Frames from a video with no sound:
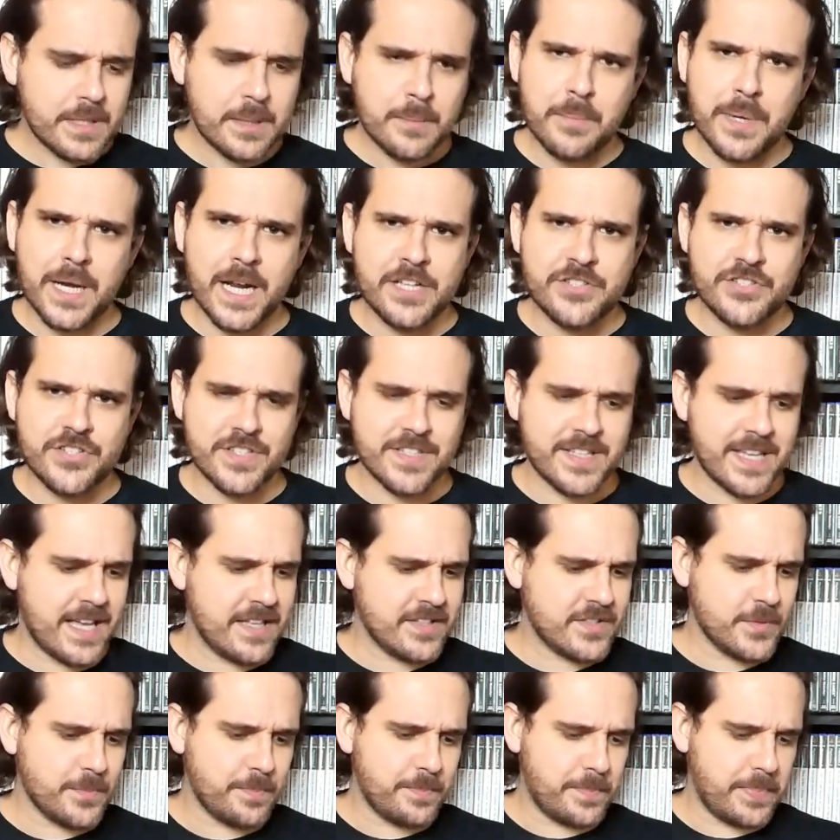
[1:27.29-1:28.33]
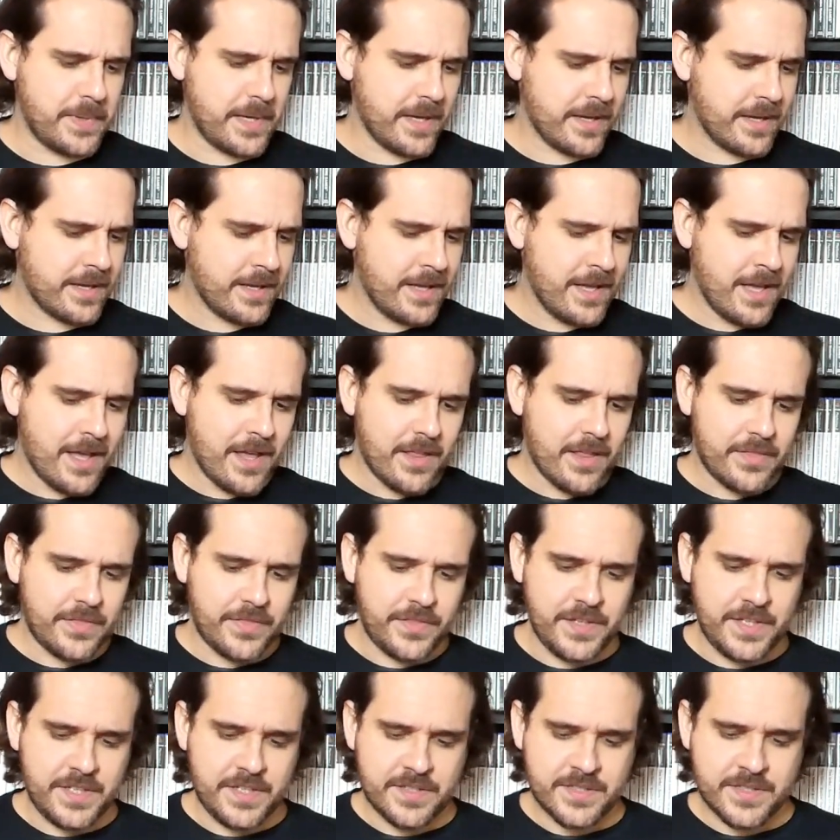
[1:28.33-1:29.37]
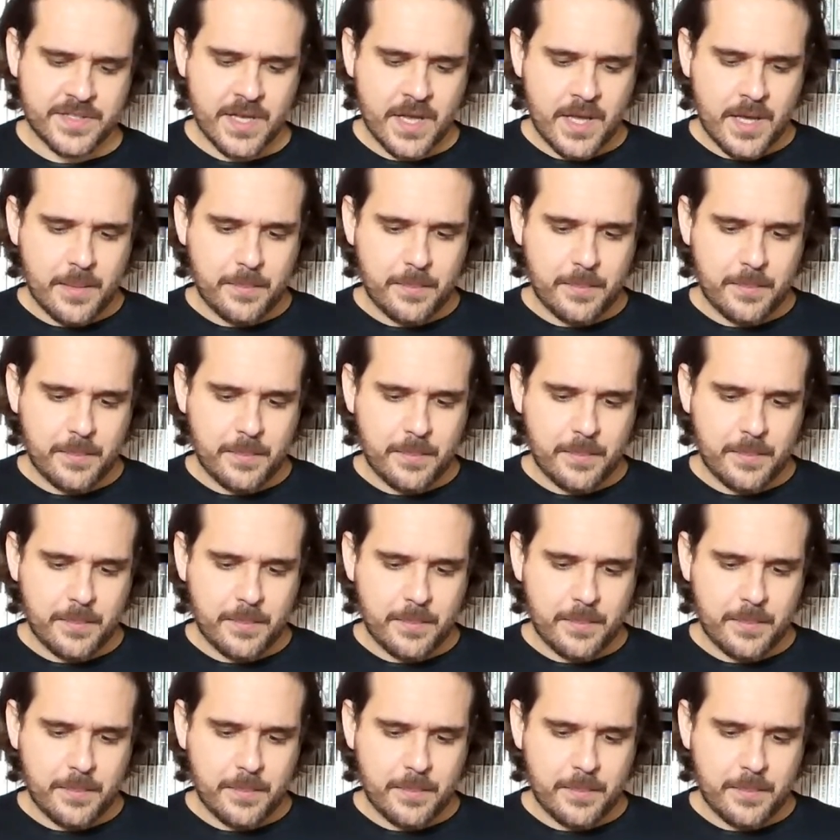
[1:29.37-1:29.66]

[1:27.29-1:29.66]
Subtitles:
but I just had to pick these